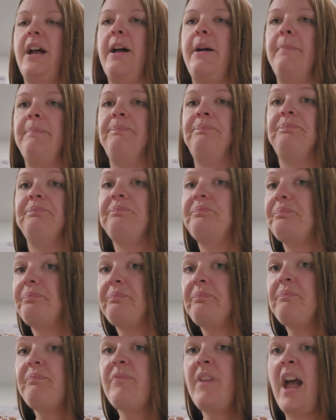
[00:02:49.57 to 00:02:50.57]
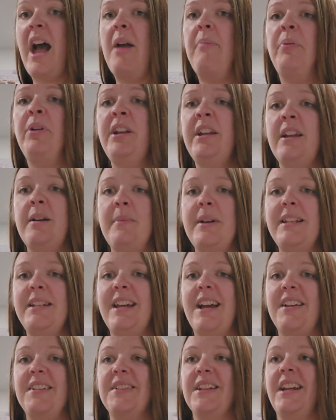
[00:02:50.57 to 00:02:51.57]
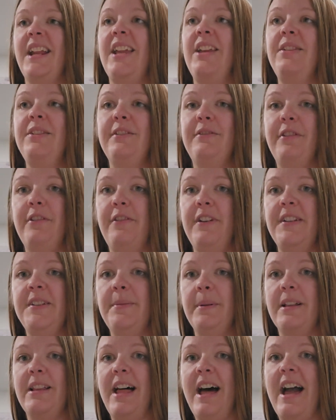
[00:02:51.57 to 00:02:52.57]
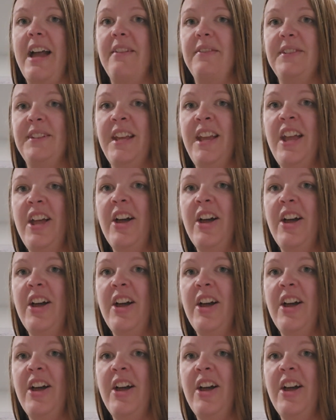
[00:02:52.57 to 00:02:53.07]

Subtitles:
I put it on my desk and I use it for Facebook Lives.